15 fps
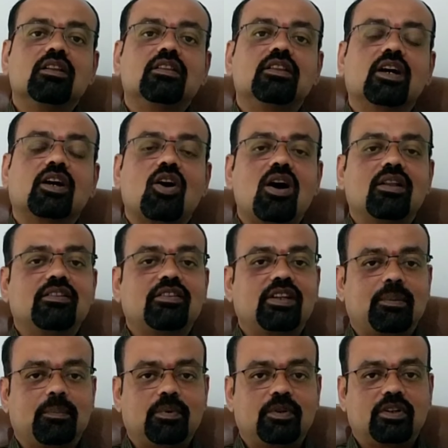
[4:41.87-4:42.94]
the
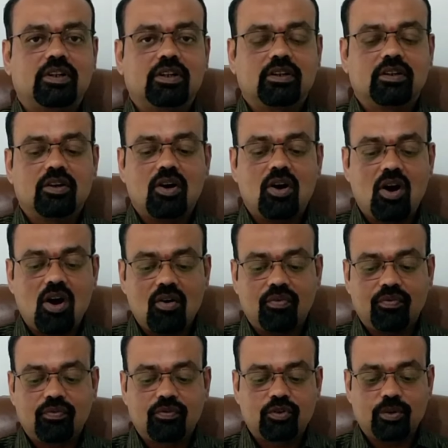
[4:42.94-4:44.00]
concept
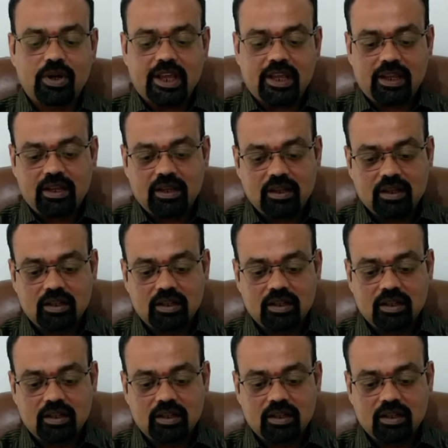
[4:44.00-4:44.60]
of today,